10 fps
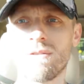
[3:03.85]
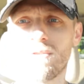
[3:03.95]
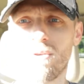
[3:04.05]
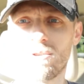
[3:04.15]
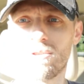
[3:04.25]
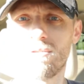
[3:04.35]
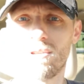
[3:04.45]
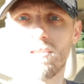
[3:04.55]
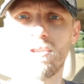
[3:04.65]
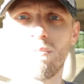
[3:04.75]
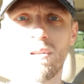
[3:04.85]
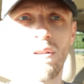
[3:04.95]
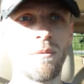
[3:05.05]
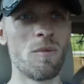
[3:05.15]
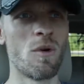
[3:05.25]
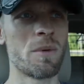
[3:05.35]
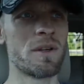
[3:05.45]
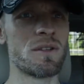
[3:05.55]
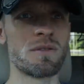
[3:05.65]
Of course, it's zoomed in a little bit more because